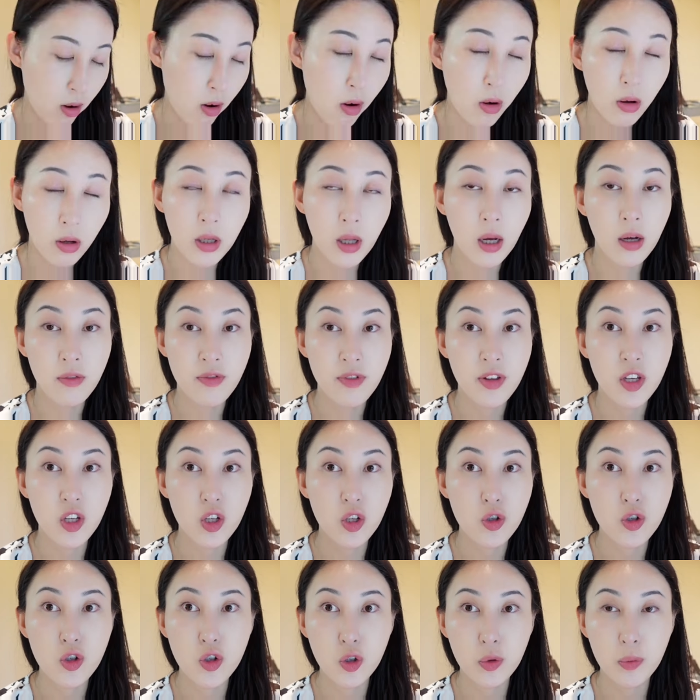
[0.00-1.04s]
All of the
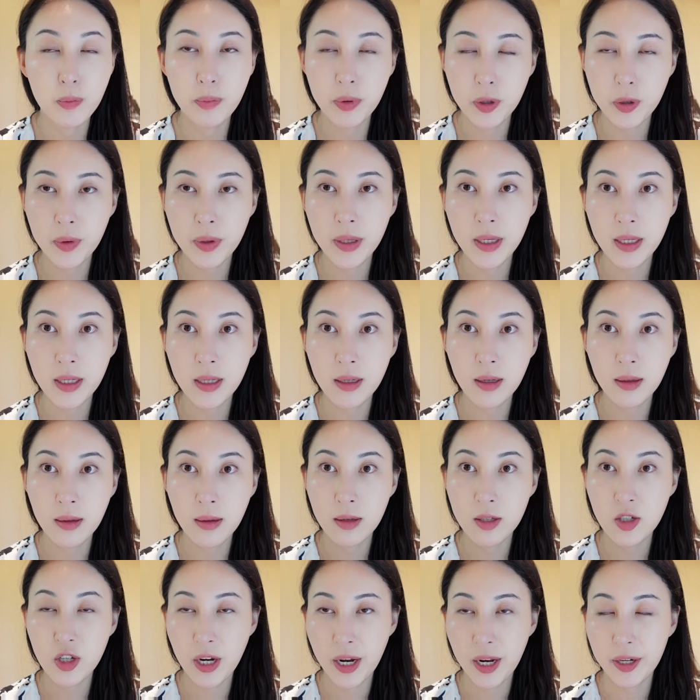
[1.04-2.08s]
YouTube beauty
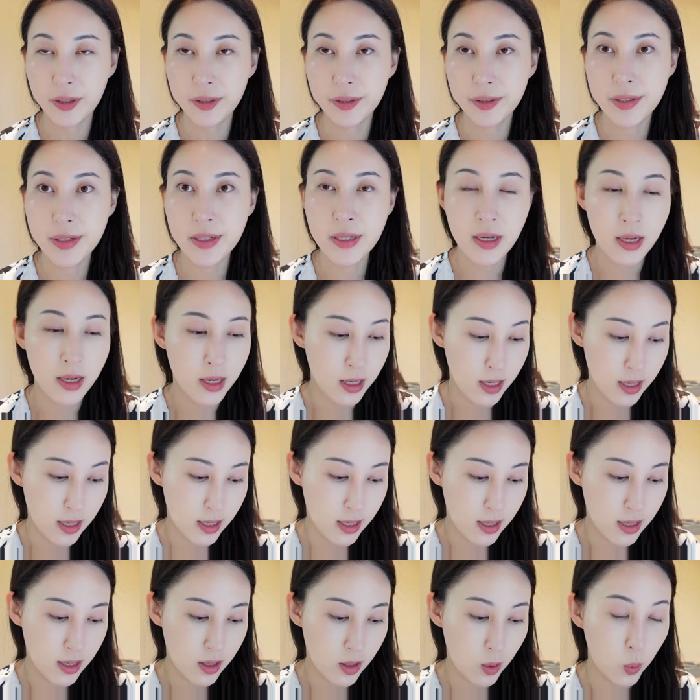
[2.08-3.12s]
channels
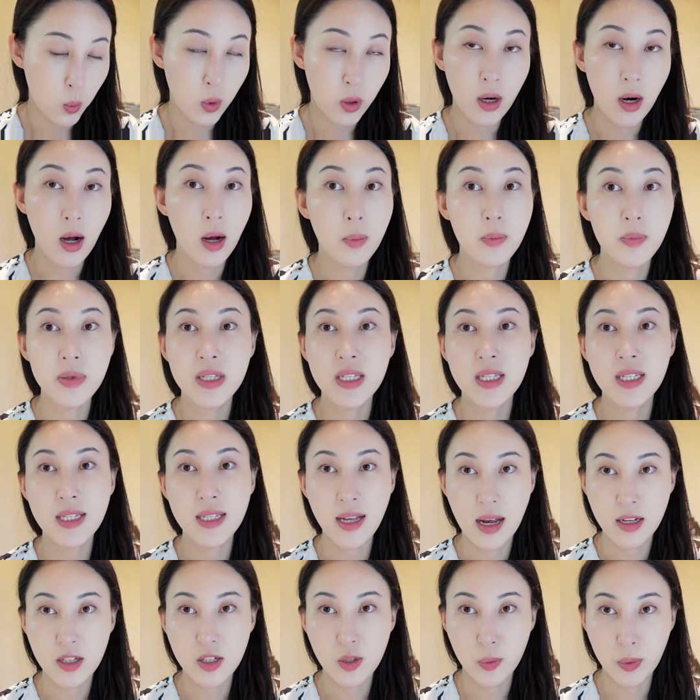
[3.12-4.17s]
were
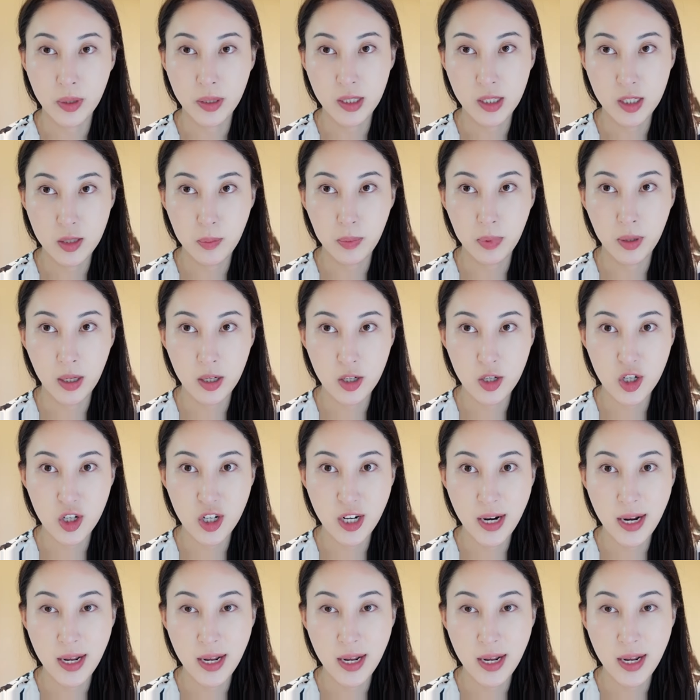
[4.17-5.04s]
obsessed with this blush.